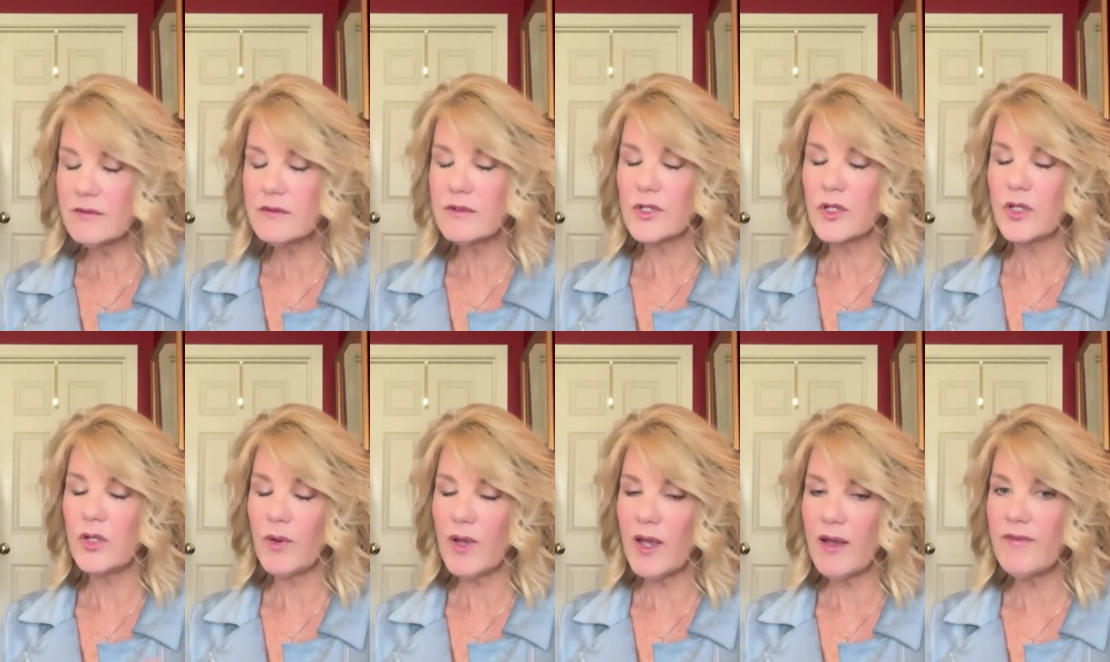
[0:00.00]
So
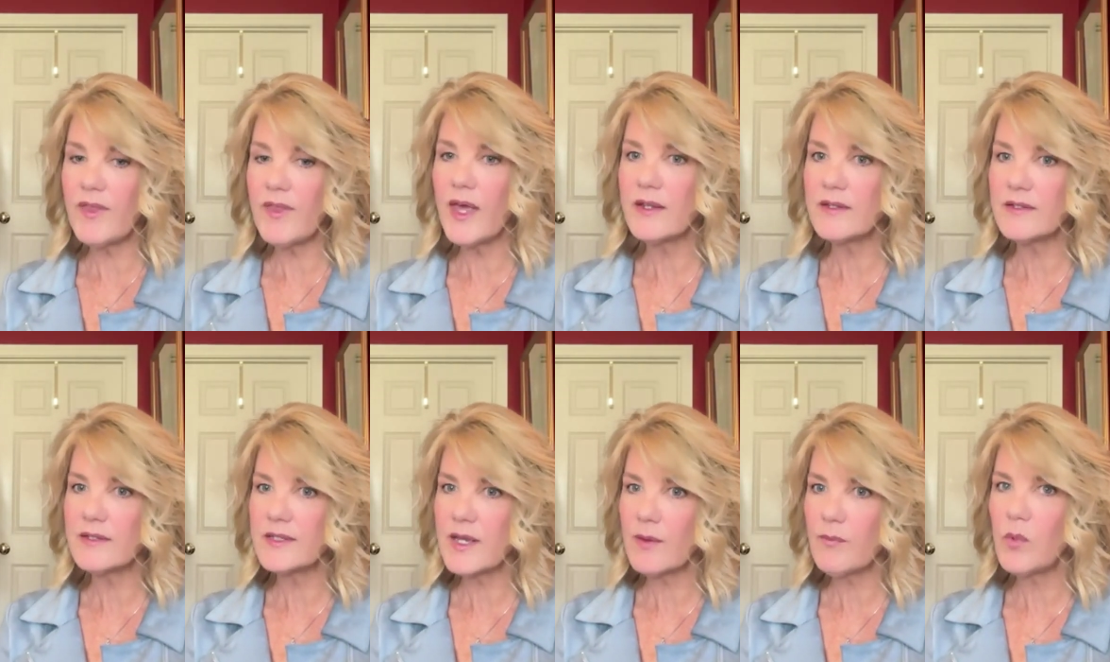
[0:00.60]
you have that
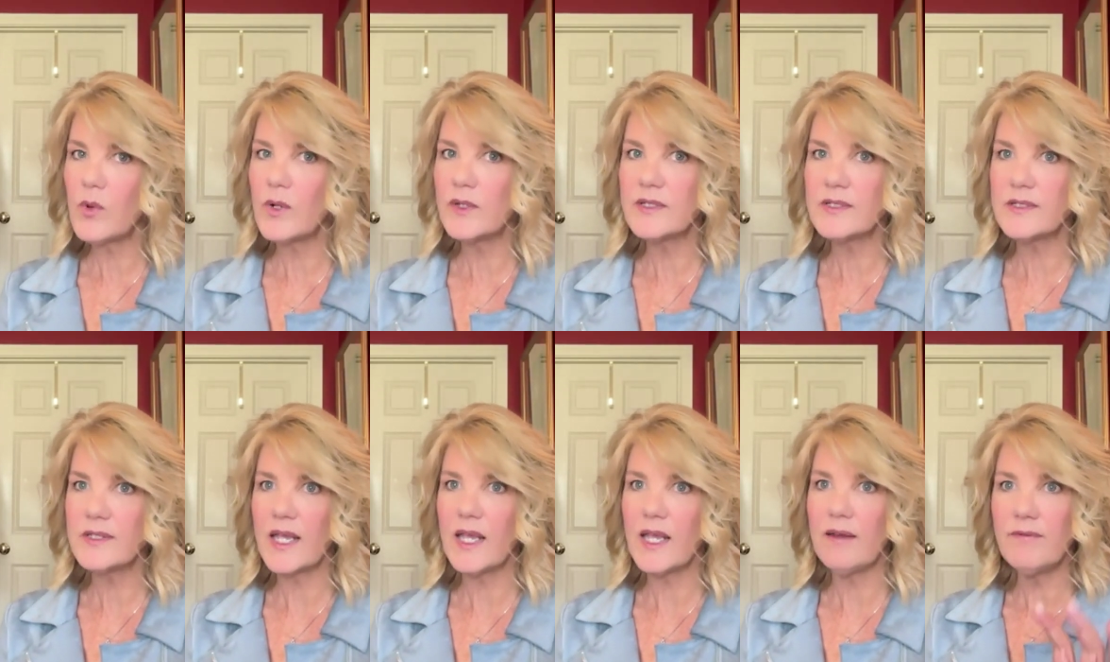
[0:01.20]
as step one
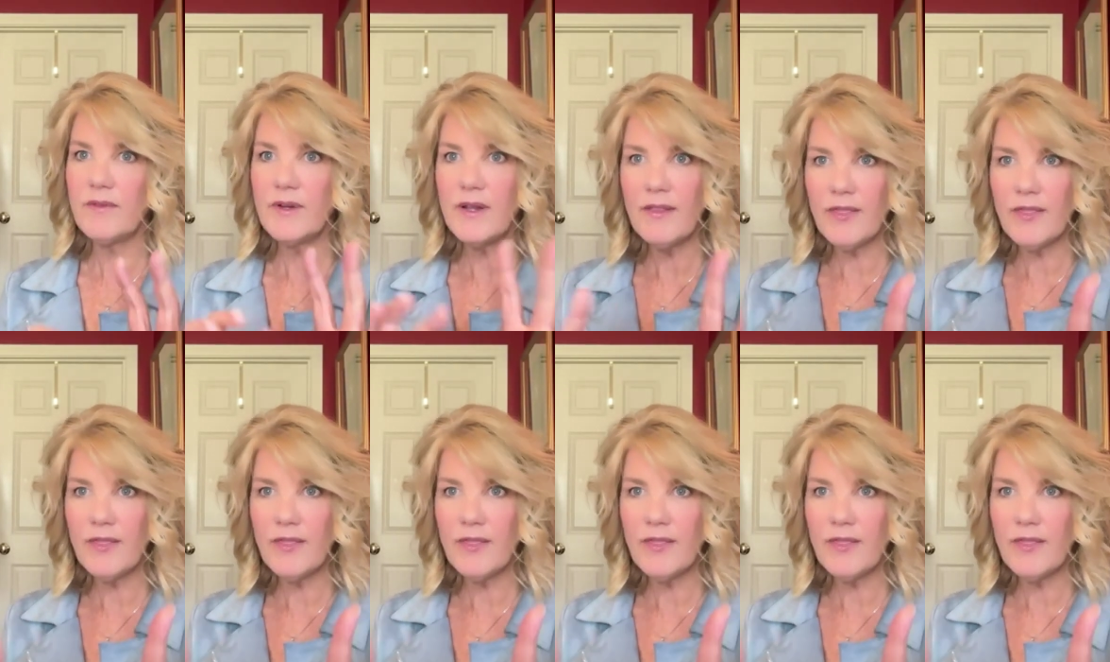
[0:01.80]
saved.